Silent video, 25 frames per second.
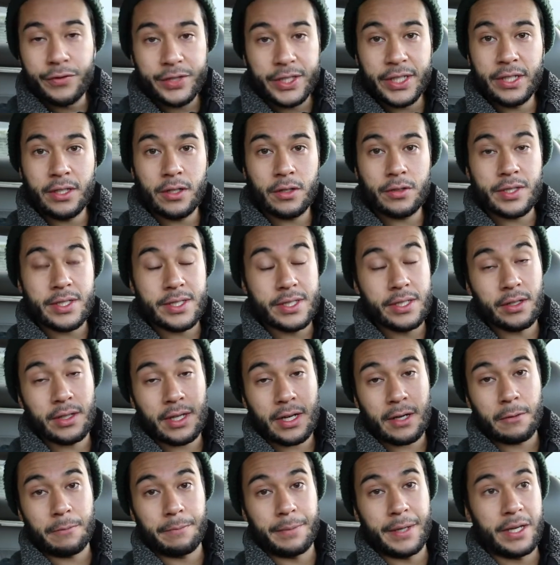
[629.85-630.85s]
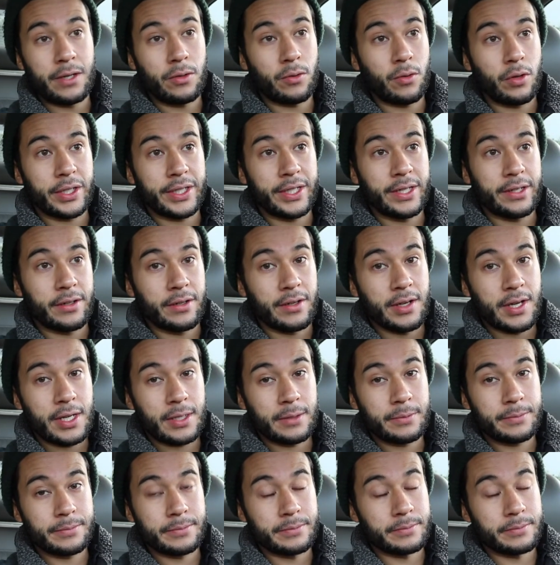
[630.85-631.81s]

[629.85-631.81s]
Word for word: Chino's still out in Bend, Oregon or not,